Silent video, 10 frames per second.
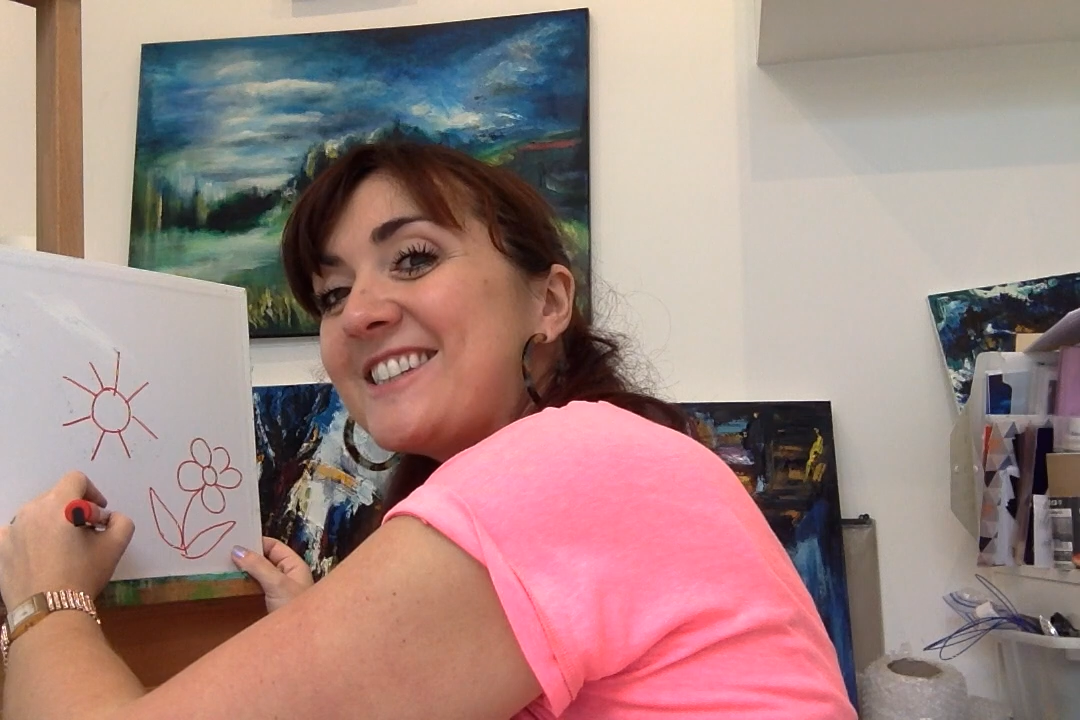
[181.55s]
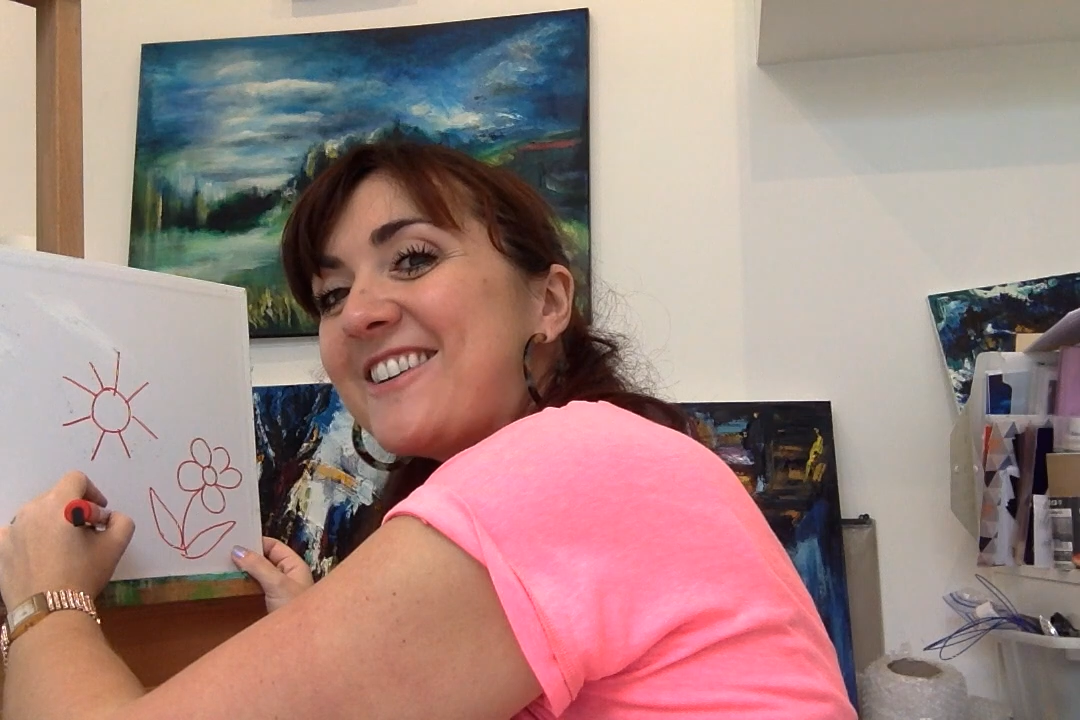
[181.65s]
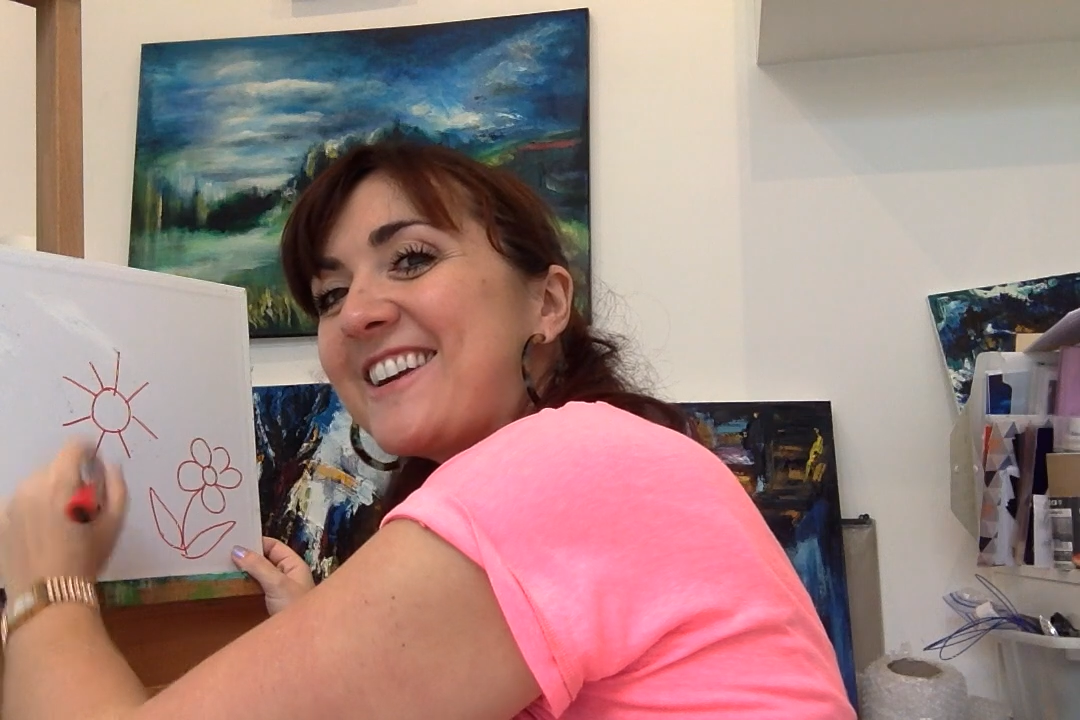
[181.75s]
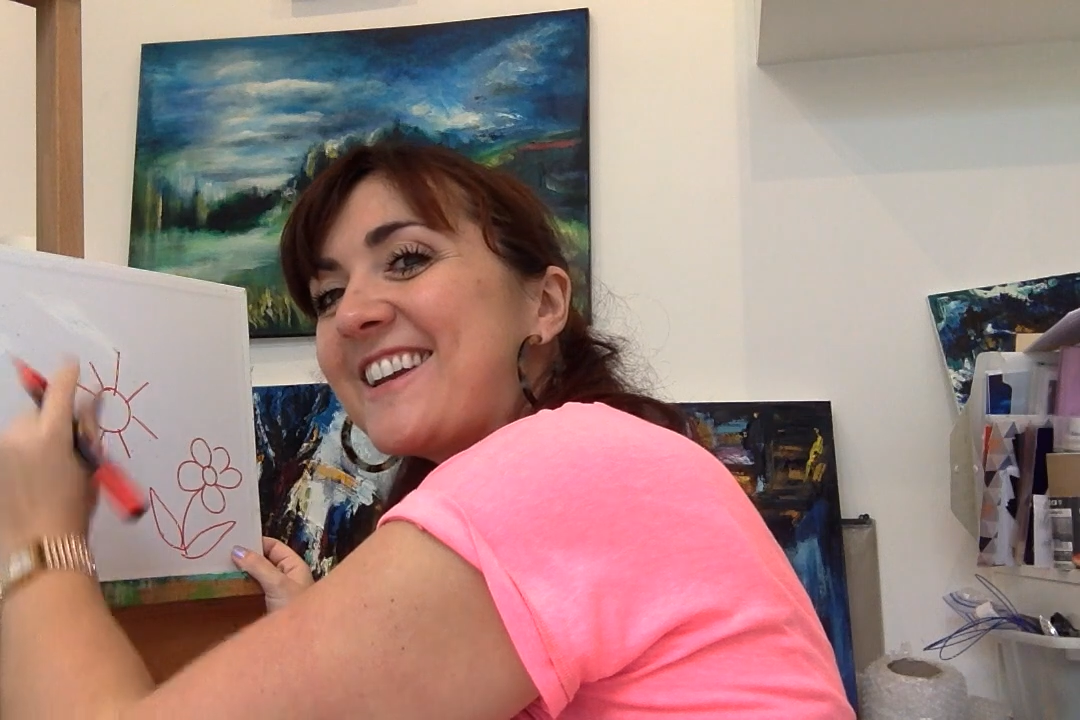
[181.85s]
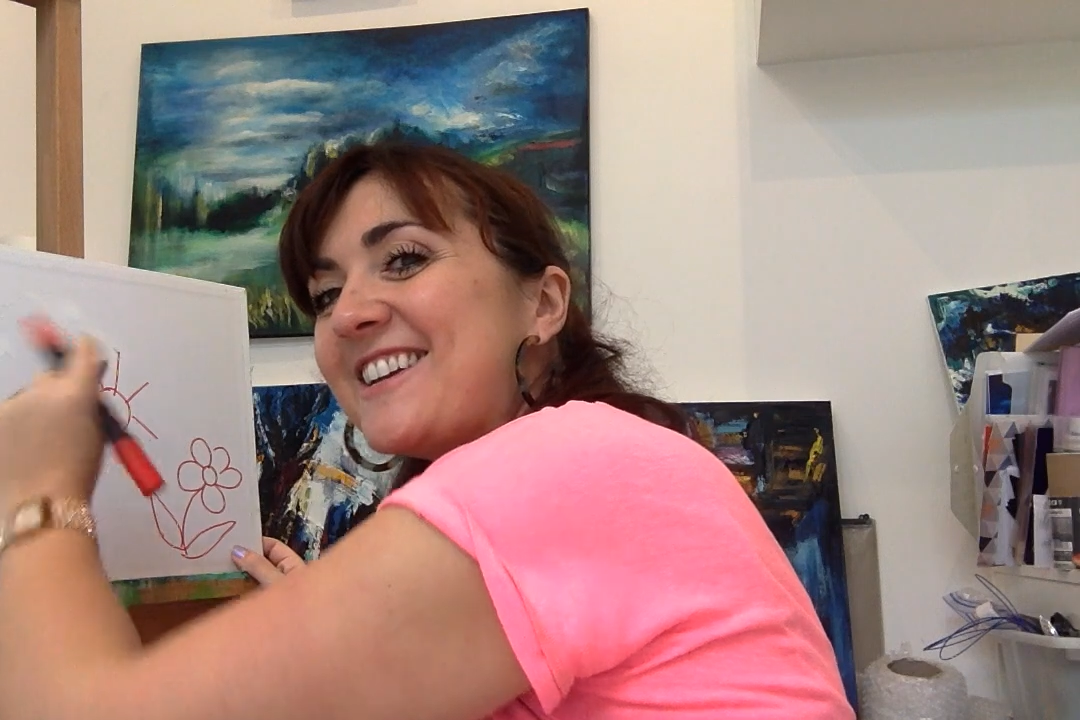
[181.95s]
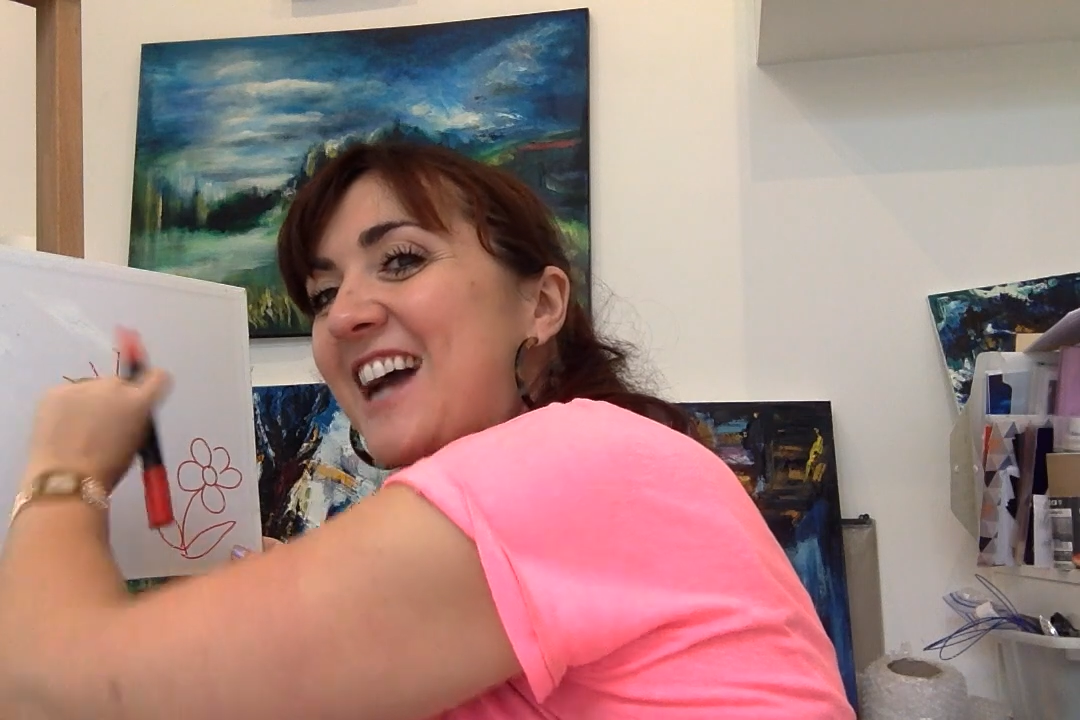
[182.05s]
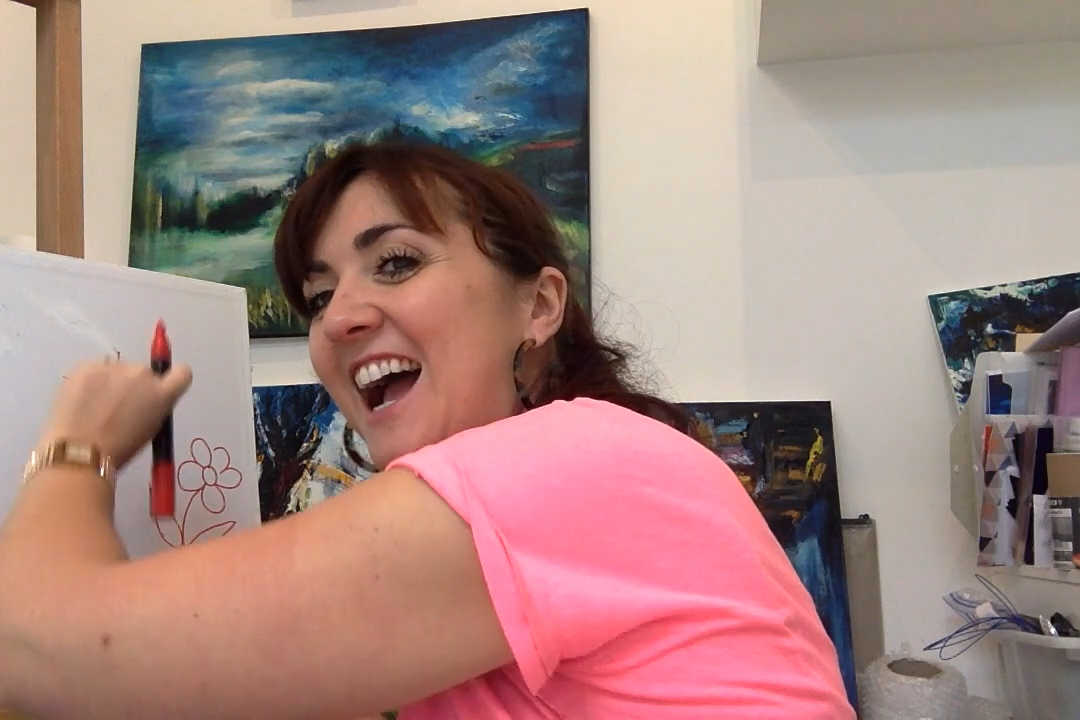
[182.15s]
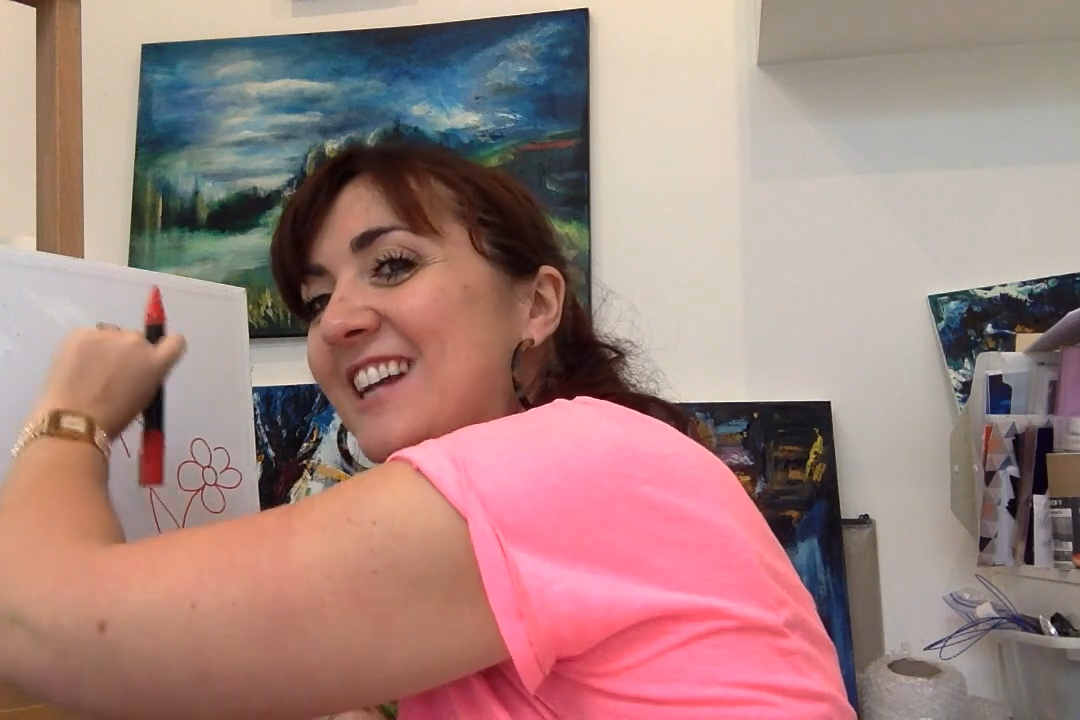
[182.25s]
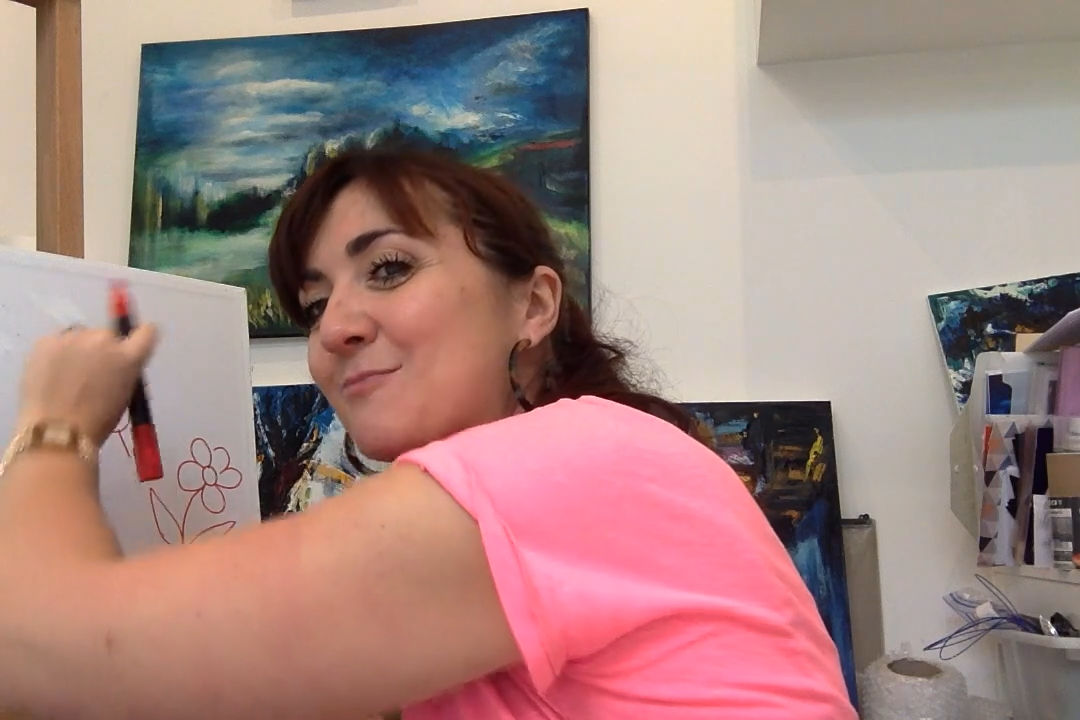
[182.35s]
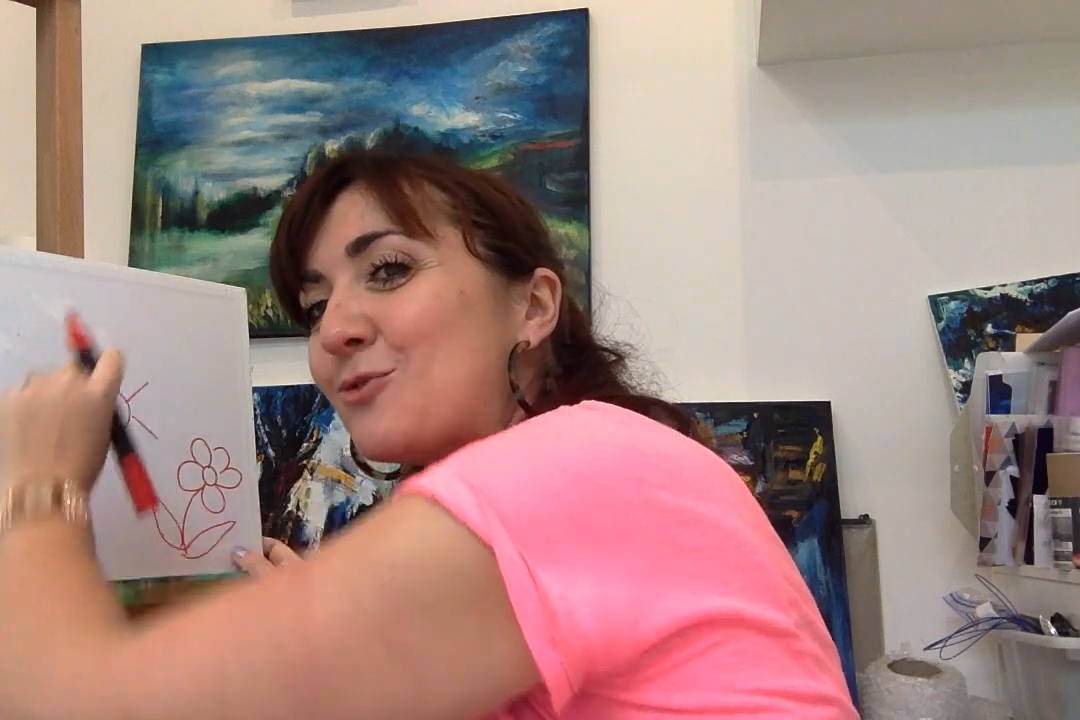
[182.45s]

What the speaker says: So I'm going to add